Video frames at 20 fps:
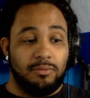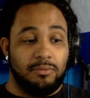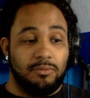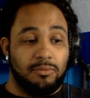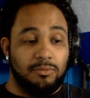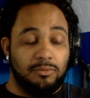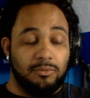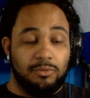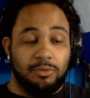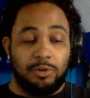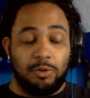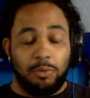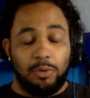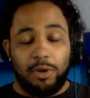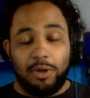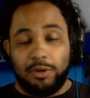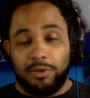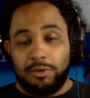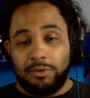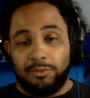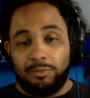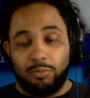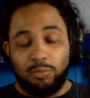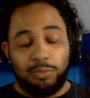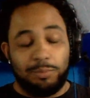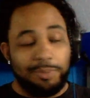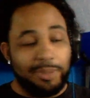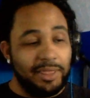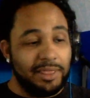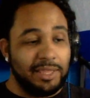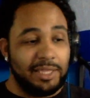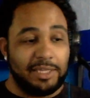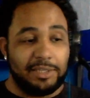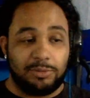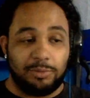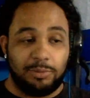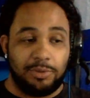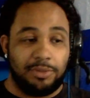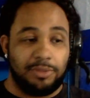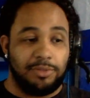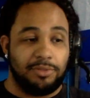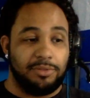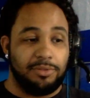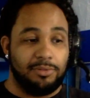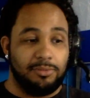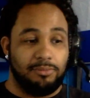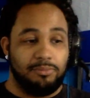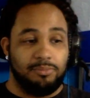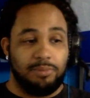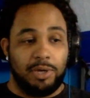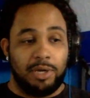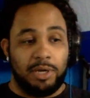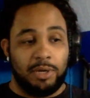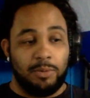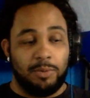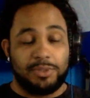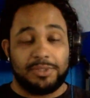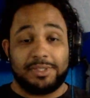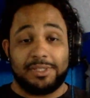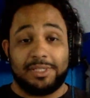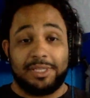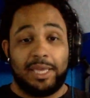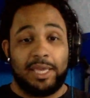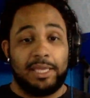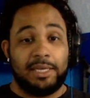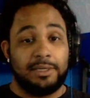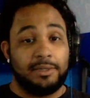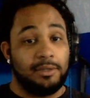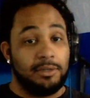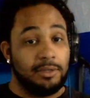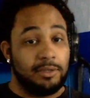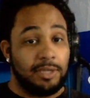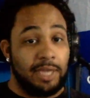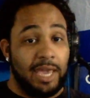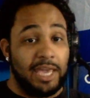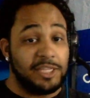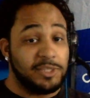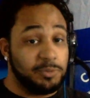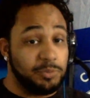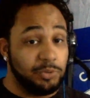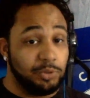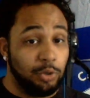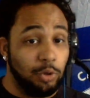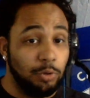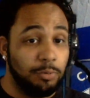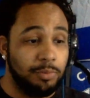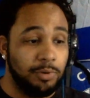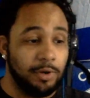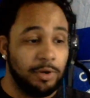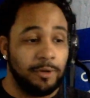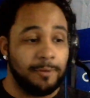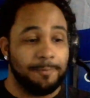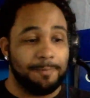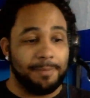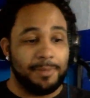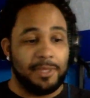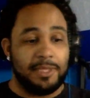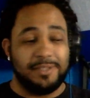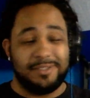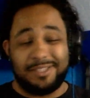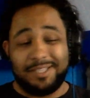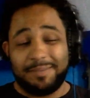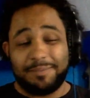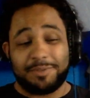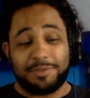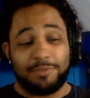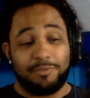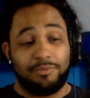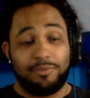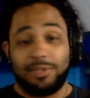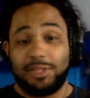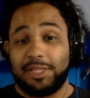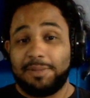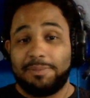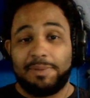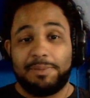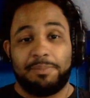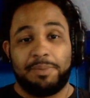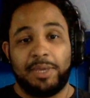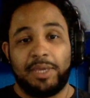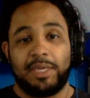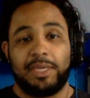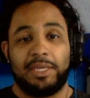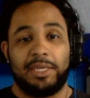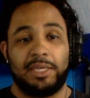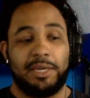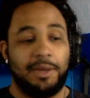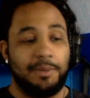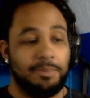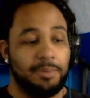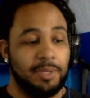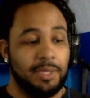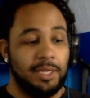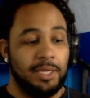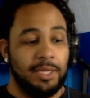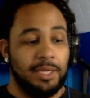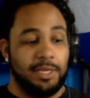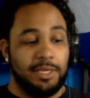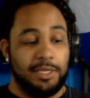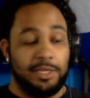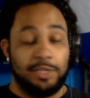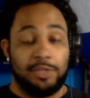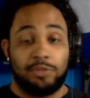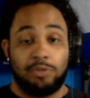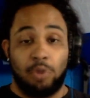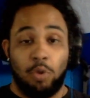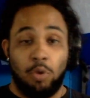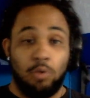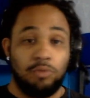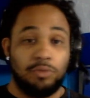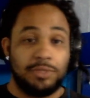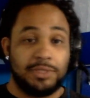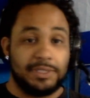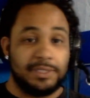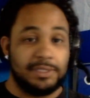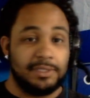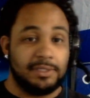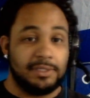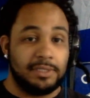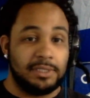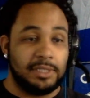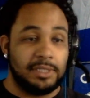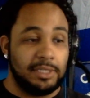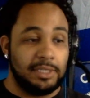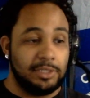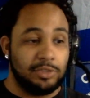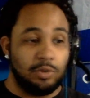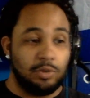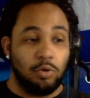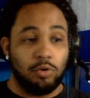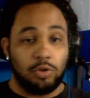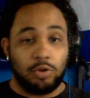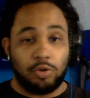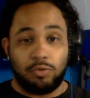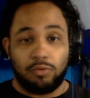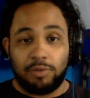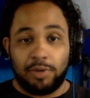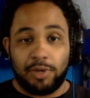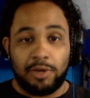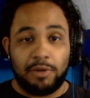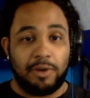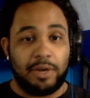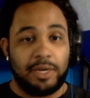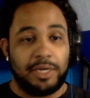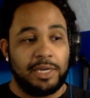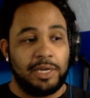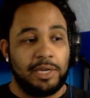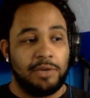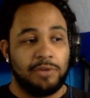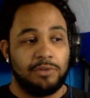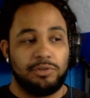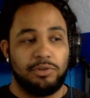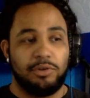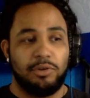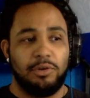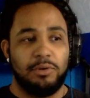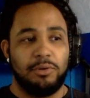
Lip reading: we've been linked with, once again, Casper Dolberg. He seems to really be picking it up in his own season and his own career right now. So